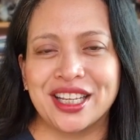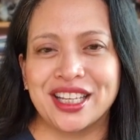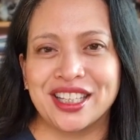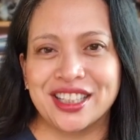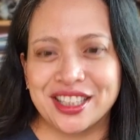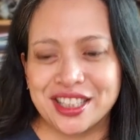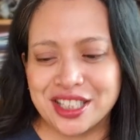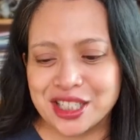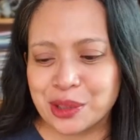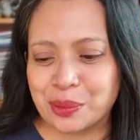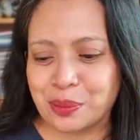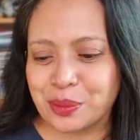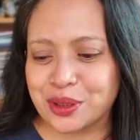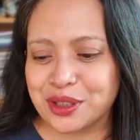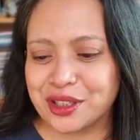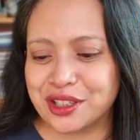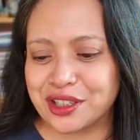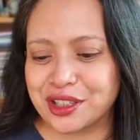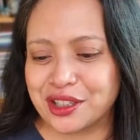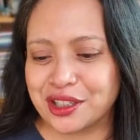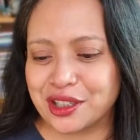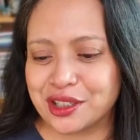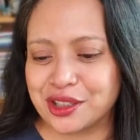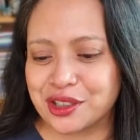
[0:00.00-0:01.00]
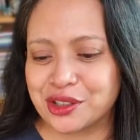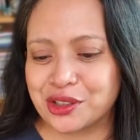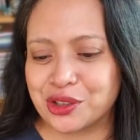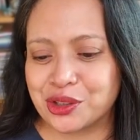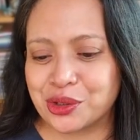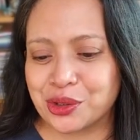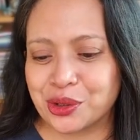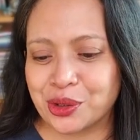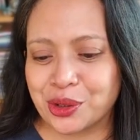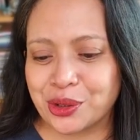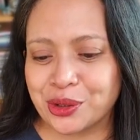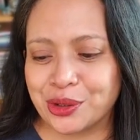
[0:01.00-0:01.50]
in this particular
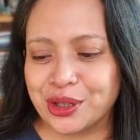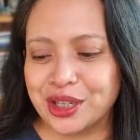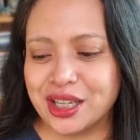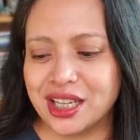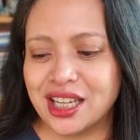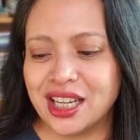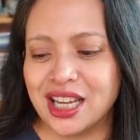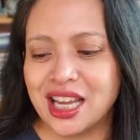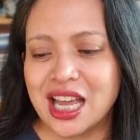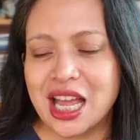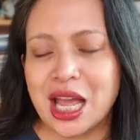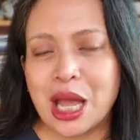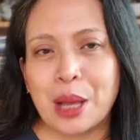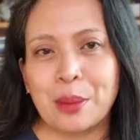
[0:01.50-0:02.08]
story